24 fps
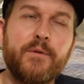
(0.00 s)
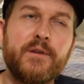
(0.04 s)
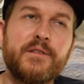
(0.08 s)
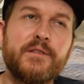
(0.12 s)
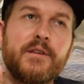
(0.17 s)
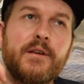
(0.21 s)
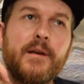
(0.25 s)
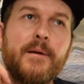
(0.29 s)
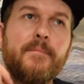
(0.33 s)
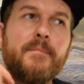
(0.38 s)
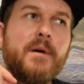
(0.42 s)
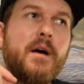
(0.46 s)

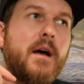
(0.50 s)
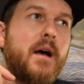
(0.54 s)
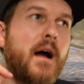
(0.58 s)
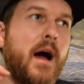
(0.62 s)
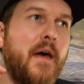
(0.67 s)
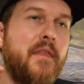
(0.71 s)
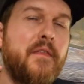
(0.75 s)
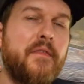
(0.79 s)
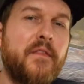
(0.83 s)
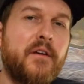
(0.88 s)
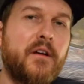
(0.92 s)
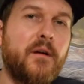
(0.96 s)
whiskey.
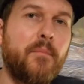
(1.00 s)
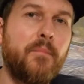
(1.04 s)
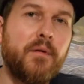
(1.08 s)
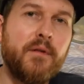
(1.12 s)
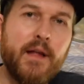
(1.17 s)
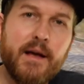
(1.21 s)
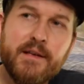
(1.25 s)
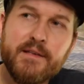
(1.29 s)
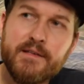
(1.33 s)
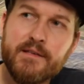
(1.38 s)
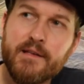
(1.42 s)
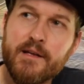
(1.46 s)
I think the
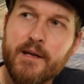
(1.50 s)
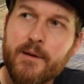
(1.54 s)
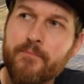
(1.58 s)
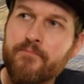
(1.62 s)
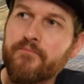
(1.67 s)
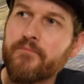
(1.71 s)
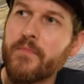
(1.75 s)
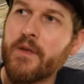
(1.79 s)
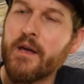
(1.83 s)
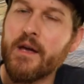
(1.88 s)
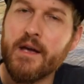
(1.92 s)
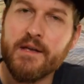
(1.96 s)

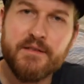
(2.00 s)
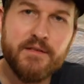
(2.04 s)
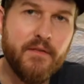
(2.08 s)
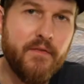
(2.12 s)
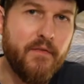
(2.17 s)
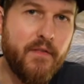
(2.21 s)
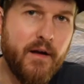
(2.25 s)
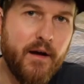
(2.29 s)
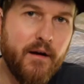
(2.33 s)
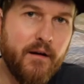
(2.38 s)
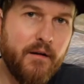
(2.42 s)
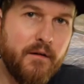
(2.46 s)
complexity
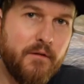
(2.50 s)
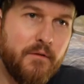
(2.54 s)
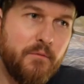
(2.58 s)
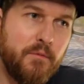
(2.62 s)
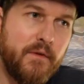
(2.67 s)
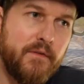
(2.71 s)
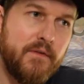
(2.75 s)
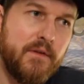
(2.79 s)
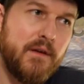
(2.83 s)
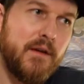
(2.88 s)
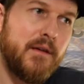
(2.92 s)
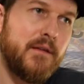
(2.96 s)
isn't there
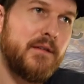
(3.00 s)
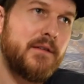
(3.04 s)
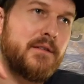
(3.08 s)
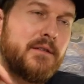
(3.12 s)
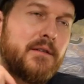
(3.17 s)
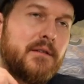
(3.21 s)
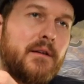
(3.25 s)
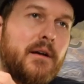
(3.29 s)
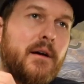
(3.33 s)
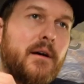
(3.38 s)
with these,